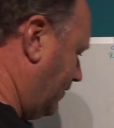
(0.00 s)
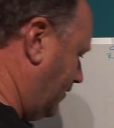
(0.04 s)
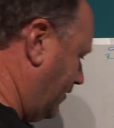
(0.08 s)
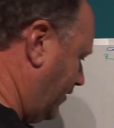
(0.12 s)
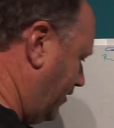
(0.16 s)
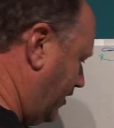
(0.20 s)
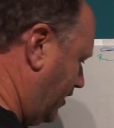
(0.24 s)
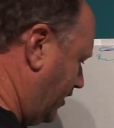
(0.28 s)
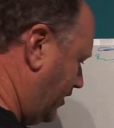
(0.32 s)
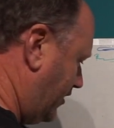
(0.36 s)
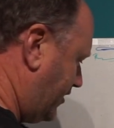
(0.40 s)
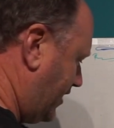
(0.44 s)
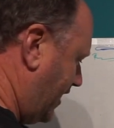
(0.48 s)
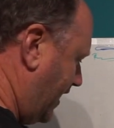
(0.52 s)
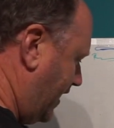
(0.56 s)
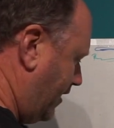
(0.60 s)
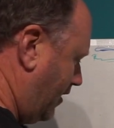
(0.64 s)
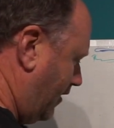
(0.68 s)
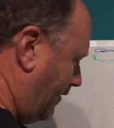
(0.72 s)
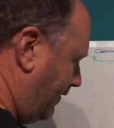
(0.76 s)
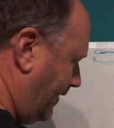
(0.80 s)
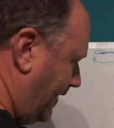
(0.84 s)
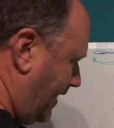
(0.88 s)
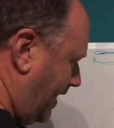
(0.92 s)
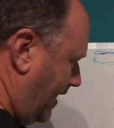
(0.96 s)
you're going to take
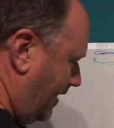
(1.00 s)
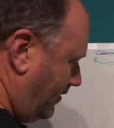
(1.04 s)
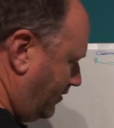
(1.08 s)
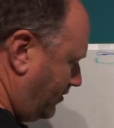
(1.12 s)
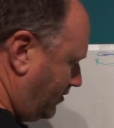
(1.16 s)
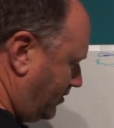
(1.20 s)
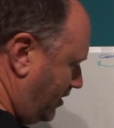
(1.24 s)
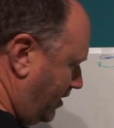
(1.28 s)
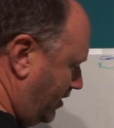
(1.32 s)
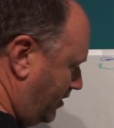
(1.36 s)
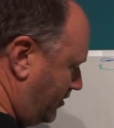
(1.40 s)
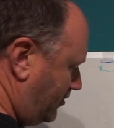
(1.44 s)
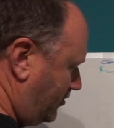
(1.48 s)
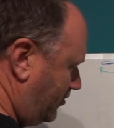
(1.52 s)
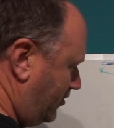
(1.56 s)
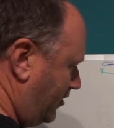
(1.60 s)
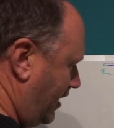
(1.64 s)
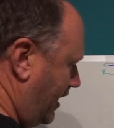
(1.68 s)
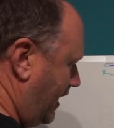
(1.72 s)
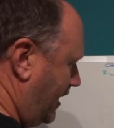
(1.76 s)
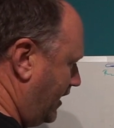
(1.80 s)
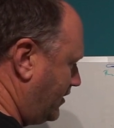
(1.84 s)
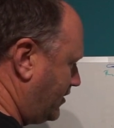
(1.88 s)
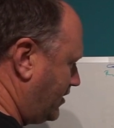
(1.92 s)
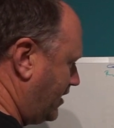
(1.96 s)
off again, so you're sort of
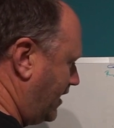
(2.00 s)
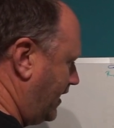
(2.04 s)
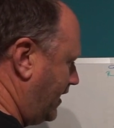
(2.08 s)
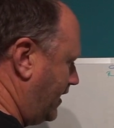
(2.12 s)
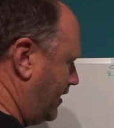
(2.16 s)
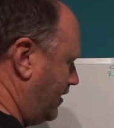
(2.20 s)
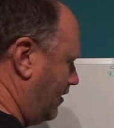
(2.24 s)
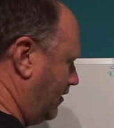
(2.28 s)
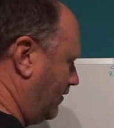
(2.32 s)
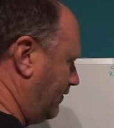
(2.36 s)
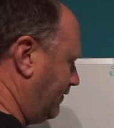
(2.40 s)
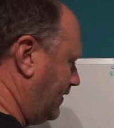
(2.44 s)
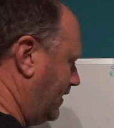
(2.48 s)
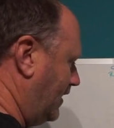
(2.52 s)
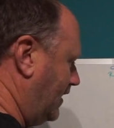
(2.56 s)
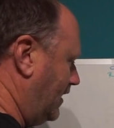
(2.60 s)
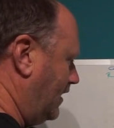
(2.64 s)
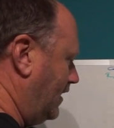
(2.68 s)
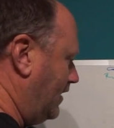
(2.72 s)
taking off.